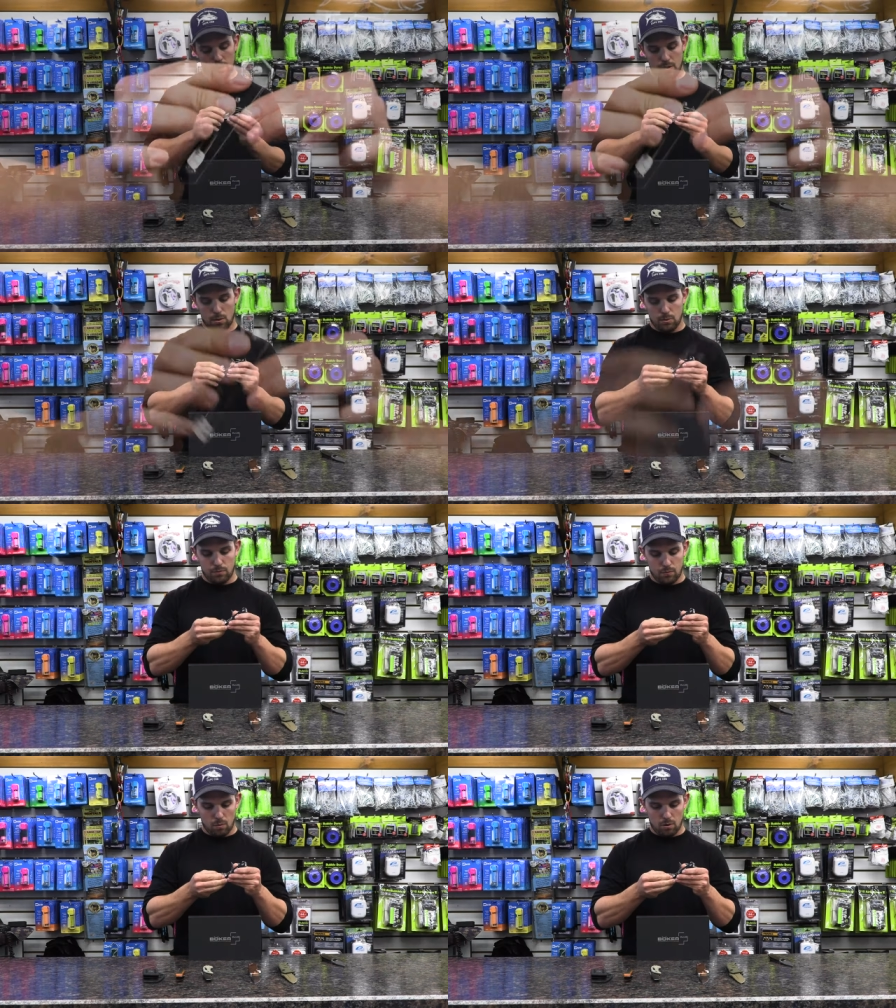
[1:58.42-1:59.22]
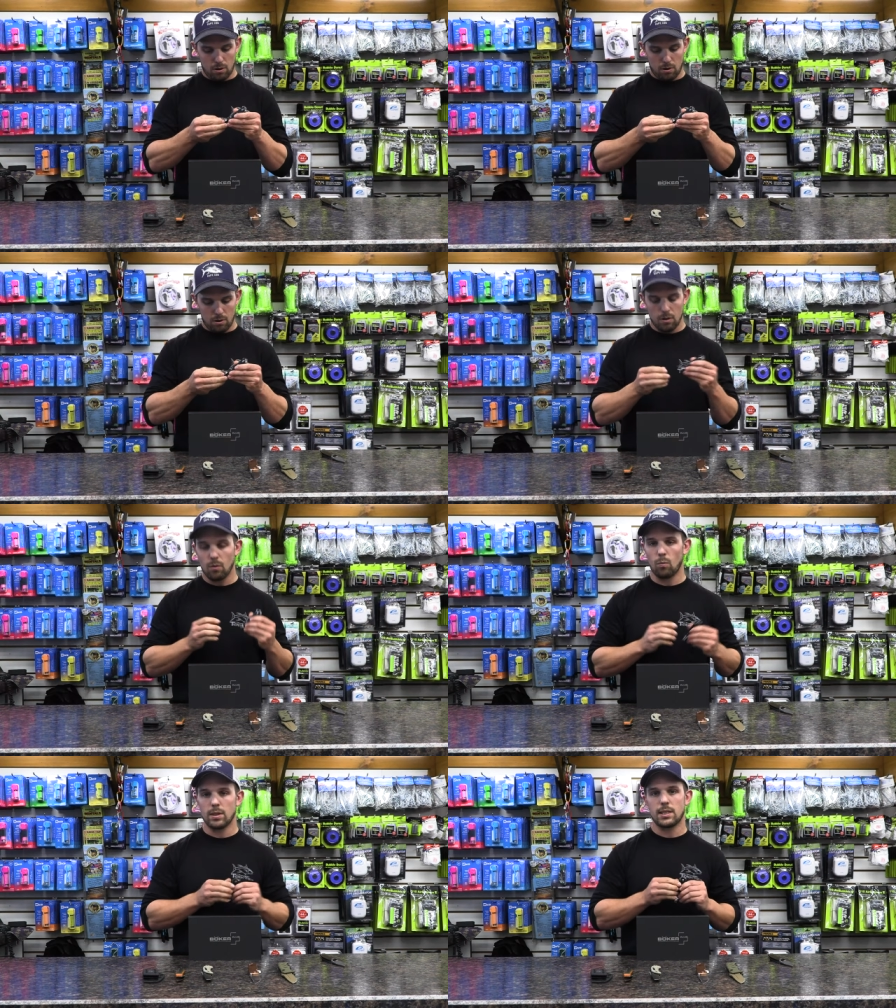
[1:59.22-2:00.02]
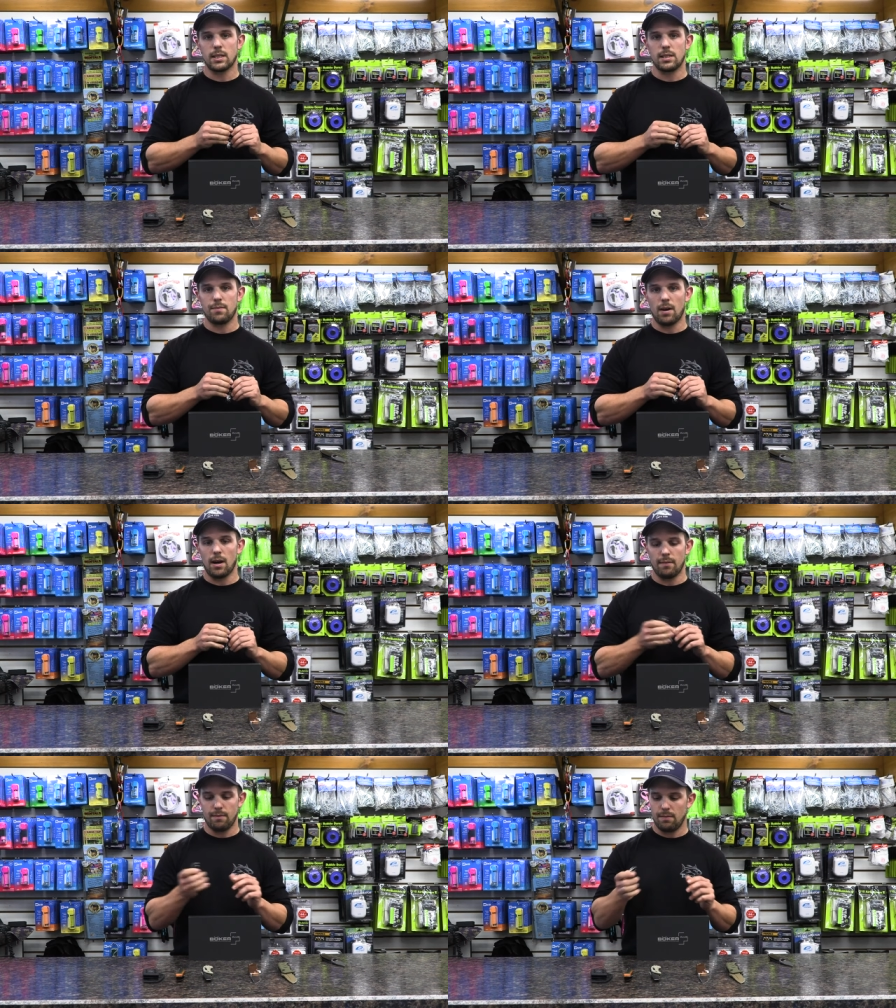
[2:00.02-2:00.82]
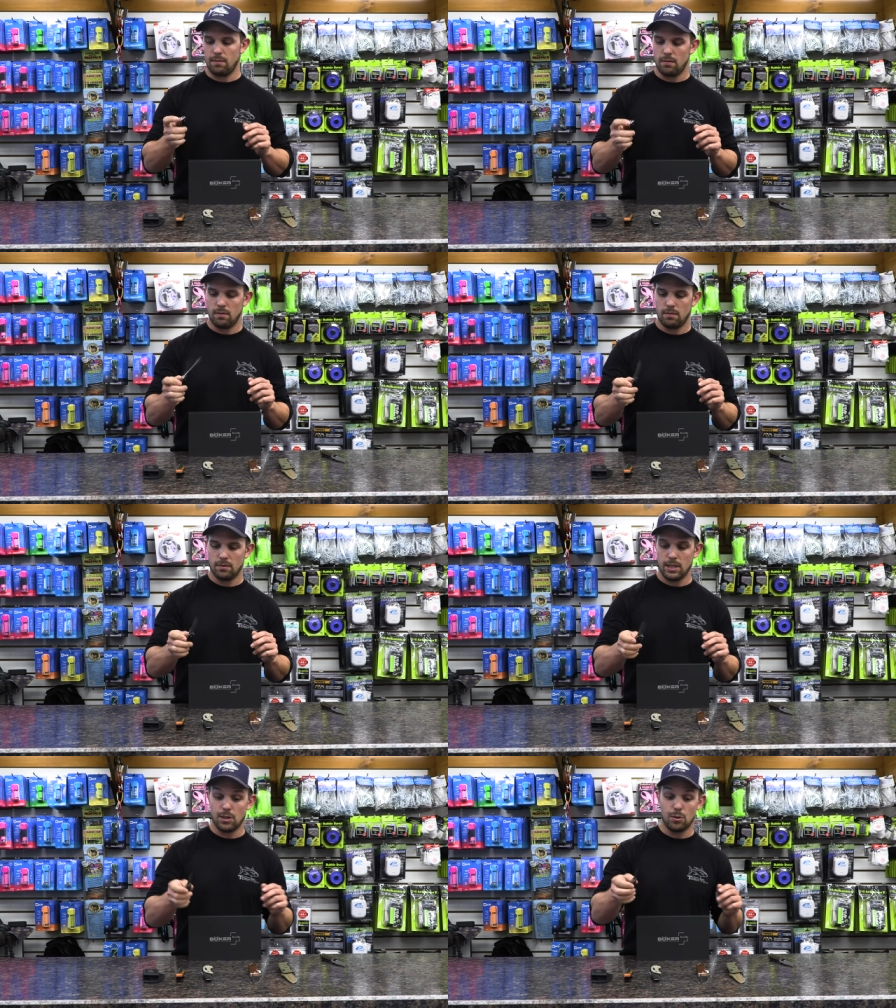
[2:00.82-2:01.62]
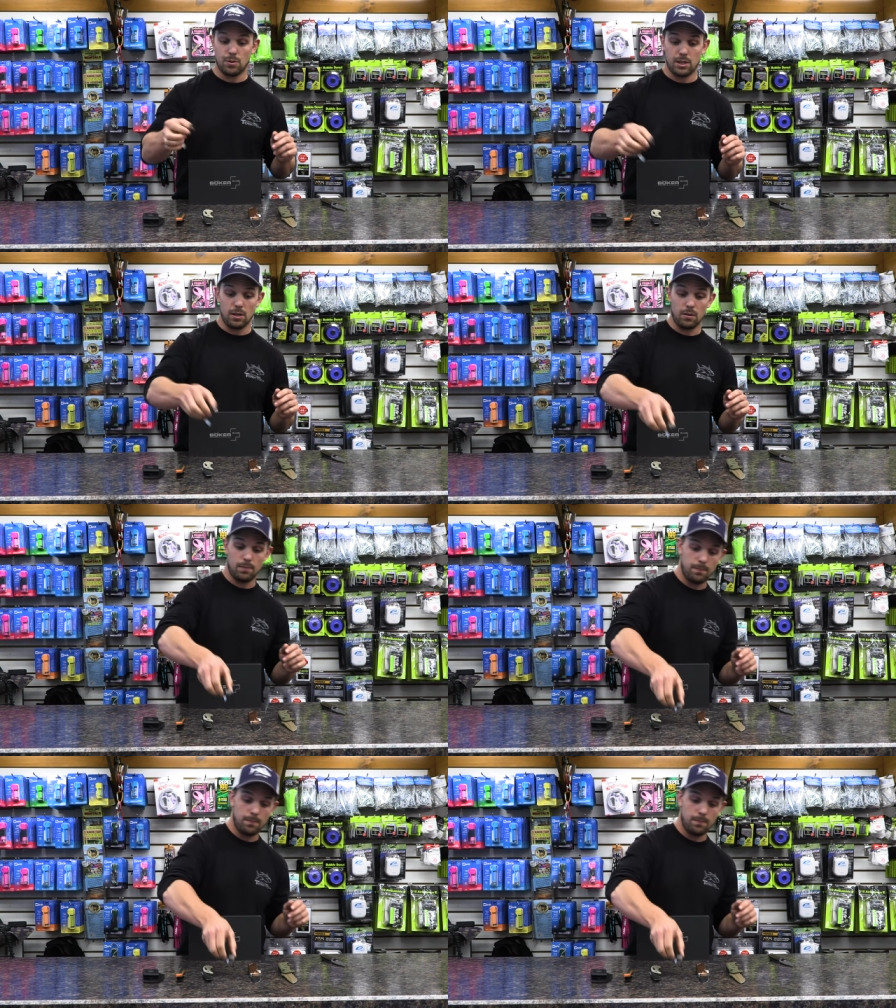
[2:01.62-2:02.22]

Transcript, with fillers: This goes for 165. D2 steel.